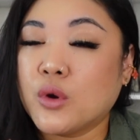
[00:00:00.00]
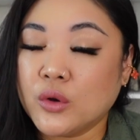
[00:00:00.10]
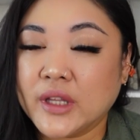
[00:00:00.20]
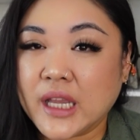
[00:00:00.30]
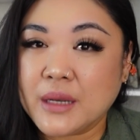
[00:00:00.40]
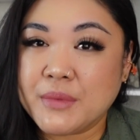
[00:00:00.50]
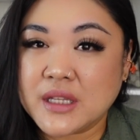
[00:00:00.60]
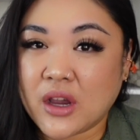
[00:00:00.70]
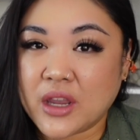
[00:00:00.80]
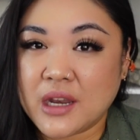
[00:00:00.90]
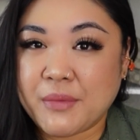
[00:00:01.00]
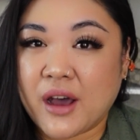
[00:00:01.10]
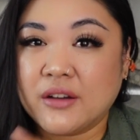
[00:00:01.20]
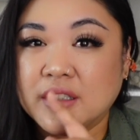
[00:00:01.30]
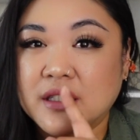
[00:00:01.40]
only going to be talking
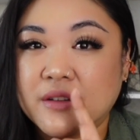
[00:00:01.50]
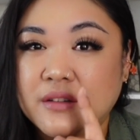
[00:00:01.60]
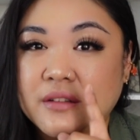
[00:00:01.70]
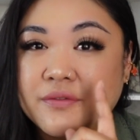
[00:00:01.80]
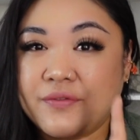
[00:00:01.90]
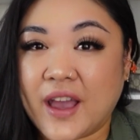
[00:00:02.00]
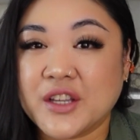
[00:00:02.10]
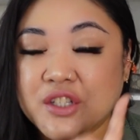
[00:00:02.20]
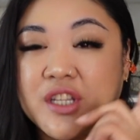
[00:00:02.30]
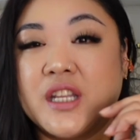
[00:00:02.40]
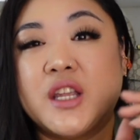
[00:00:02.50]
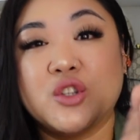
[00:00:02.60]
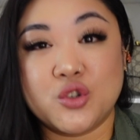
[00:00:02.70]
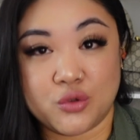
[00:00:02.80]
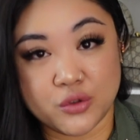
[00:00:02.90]
about fashion
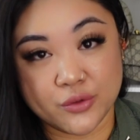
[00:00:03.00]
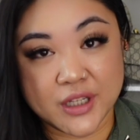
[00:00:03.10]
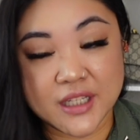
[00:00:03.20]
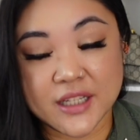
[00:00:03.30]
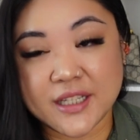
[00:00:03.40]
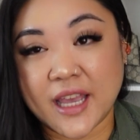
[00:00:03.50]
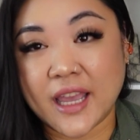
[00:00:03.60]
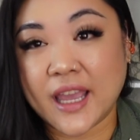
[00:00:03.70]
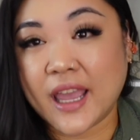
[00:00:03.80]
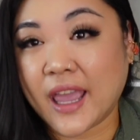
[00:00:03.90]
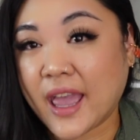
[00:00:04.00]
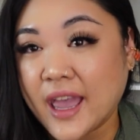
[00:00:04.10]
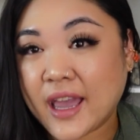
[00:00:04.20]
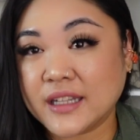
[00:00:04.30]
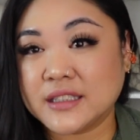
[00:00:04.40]
jewelry today,
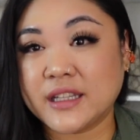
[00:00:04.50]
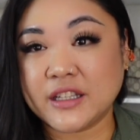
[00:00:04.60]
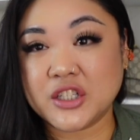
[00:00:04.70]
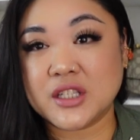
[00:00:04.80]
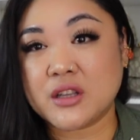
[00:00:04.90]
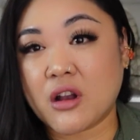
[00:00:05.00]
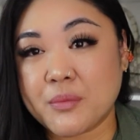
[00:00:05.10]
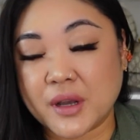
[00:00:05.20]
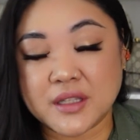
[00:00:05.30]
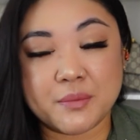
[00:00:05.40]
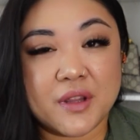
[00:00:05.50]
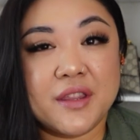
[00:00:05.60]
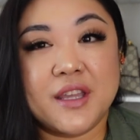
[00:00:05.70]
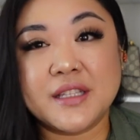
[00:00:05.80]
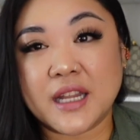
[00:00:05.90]
and let's just talk about some of the
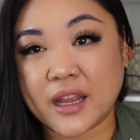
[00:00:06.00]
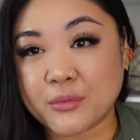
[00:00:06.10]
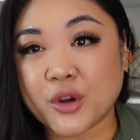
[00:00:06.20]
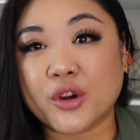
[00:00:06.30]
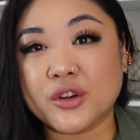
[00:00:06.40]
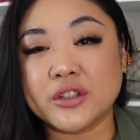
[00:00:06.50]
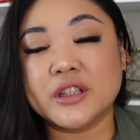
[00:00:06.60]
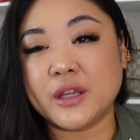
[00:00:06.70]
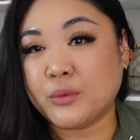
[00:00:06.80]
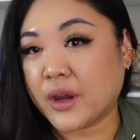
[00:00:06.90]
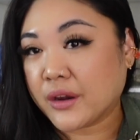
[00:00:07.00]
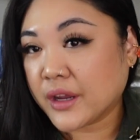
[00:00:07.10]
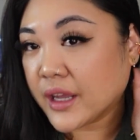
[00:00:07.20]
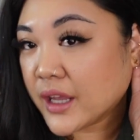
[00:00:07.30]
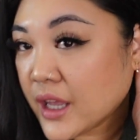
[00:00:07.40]
things that I'm currently
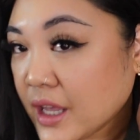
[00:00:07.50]
wearing.